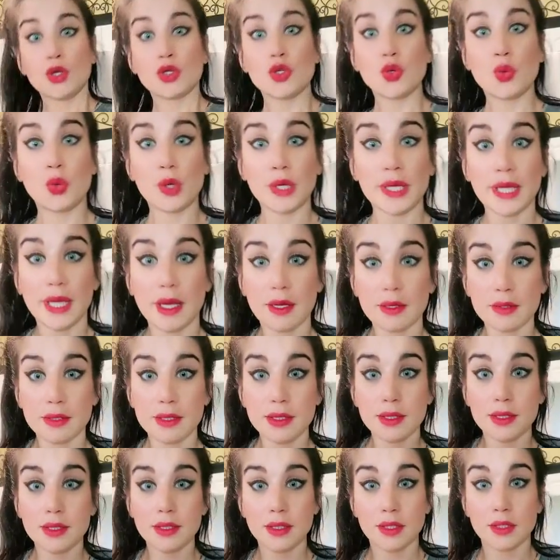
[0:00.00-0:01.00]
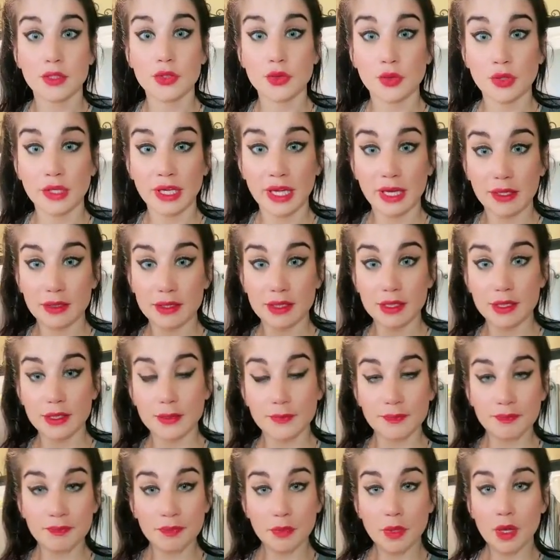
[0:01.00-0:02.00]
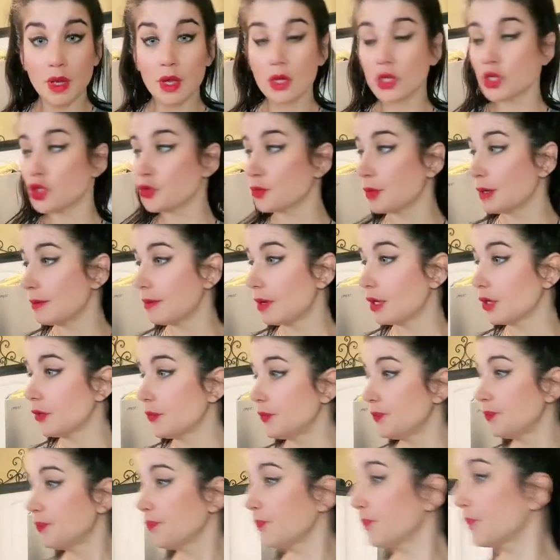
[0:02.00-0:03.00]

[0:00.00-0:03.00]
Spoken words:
20 ounces spray bottle.